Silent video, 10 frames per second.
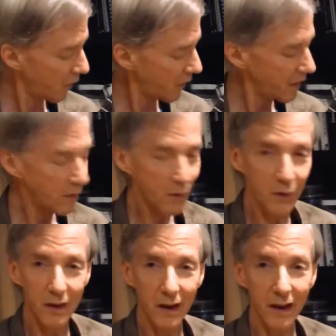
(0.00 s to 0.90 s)

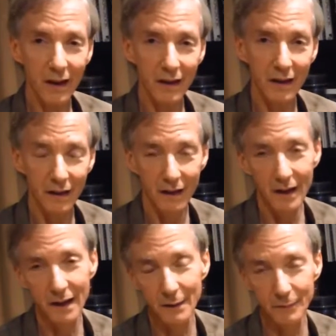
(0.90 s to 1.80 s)
D13
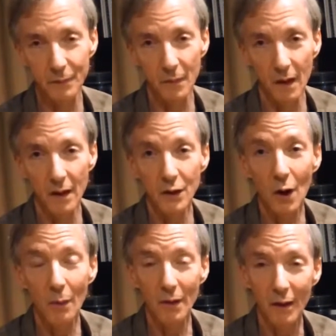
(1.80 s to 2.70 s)

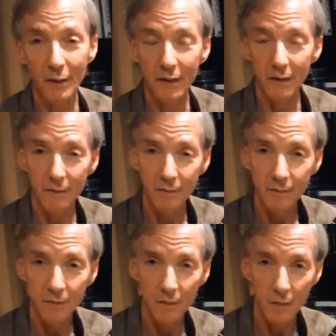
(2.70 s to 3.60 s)
sharp 11.
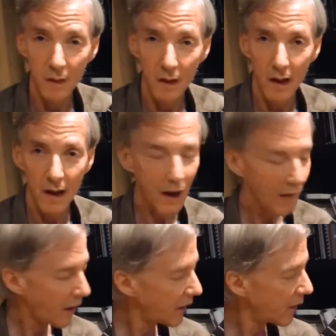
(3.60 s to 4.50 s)
Now I've
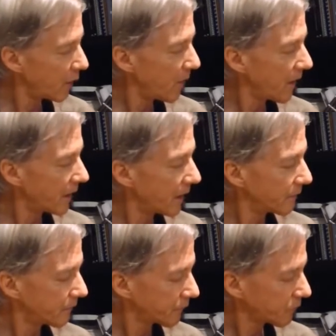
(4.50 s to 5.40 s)
got another melody.
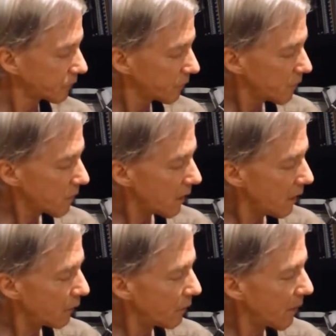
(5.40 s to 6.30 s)

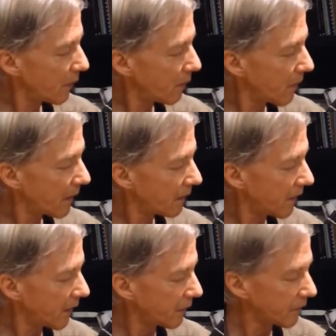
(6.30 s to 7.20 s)
Here's the melody by
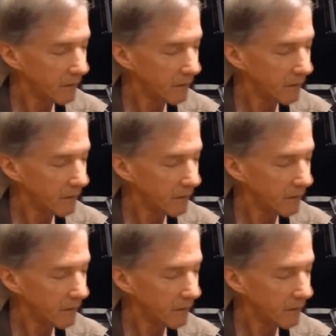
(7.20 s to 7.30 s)
itself.